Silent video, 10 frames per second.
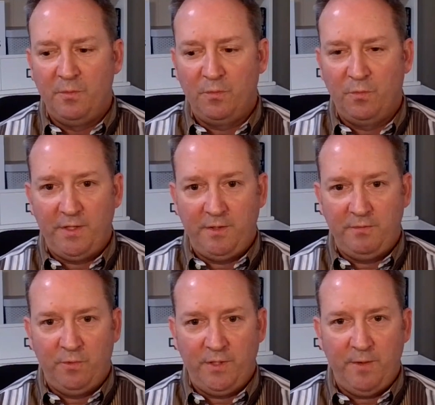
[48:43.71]
what
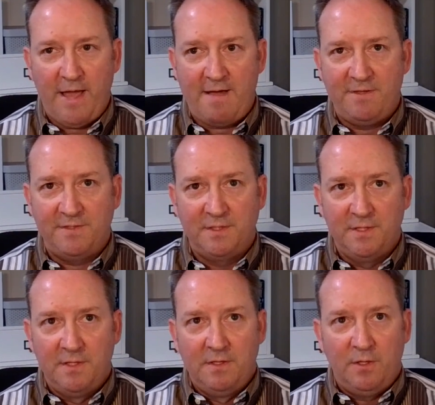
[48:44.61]
you have is,
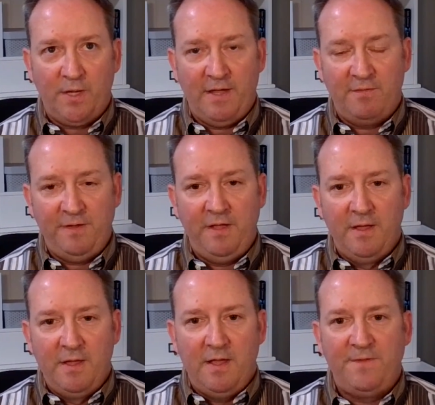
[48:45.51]
okay, if
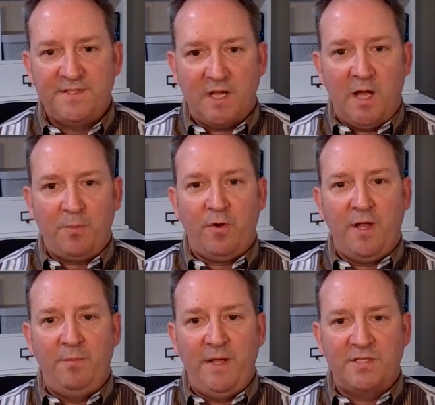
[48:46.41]
it's
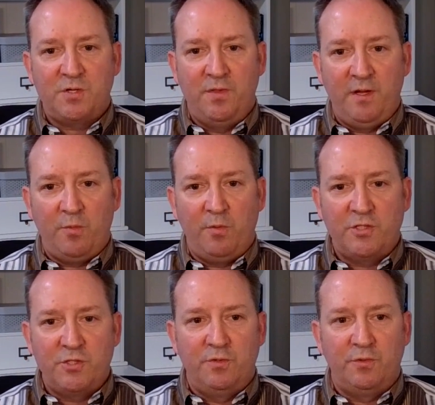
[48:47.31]
upgrade based on the
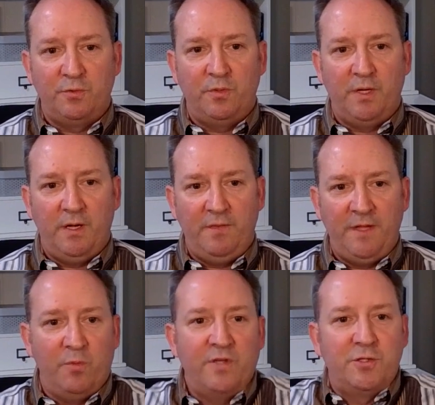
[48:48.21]
original
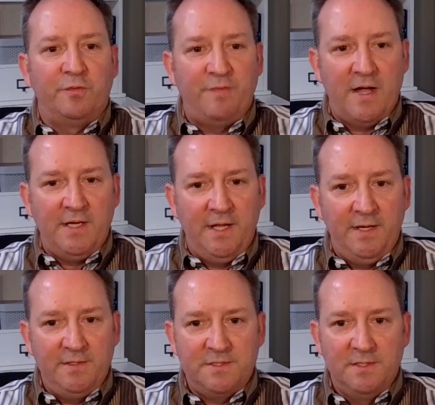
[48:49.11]

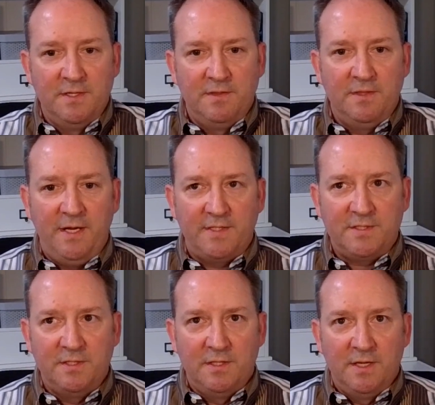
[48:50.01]
findings, then
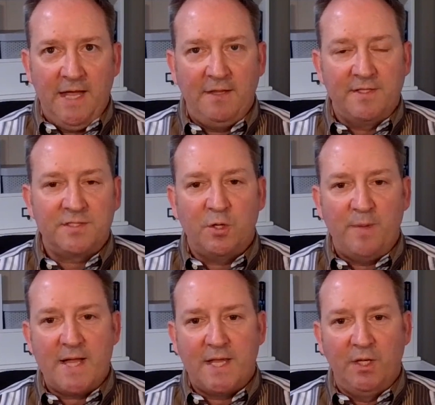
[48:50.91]
it's, hey, let's go
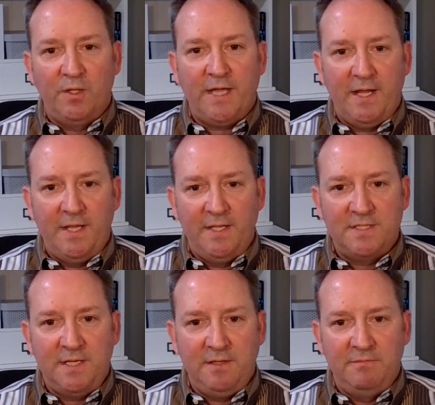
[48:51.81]
back and look at it and
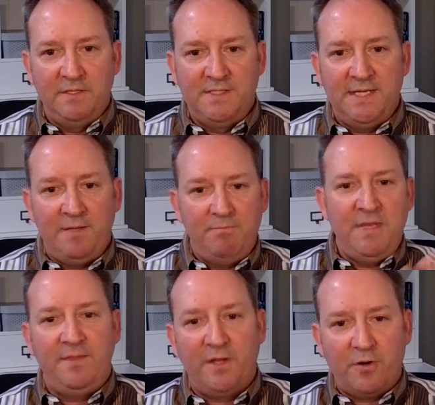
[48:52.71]
see, did it
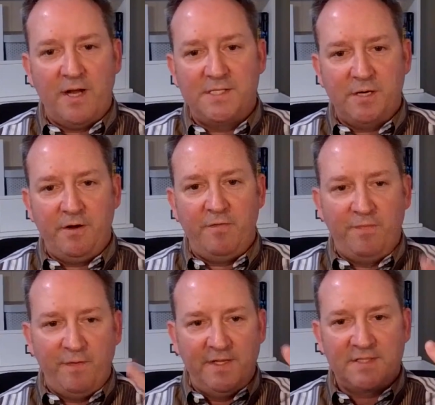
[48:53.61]
meet the criteria
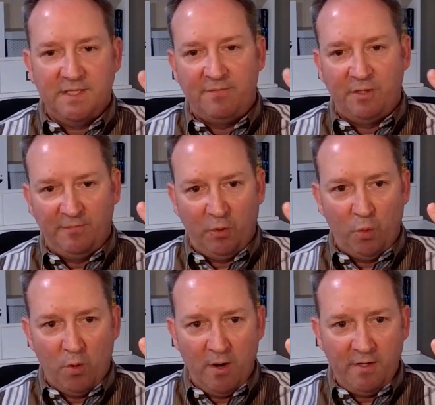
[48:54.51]
for this level of
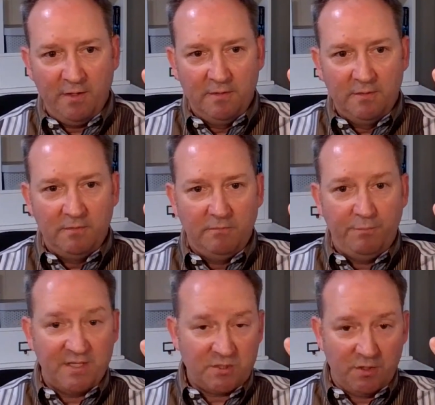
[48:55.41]
award
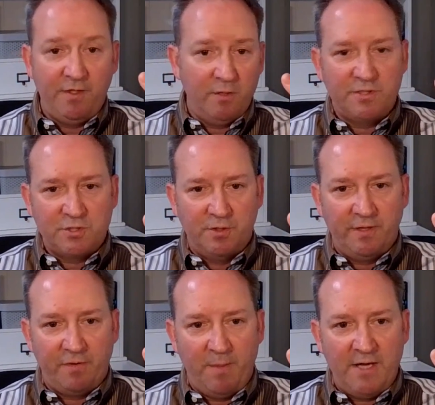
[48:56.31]
based on the
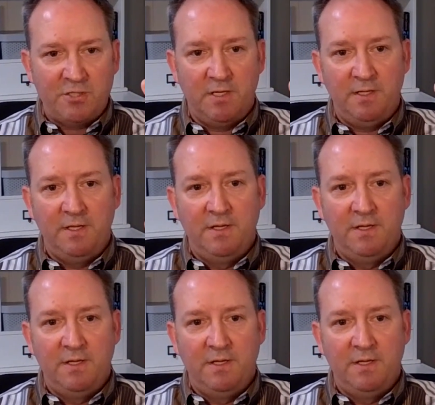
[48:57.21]
original information?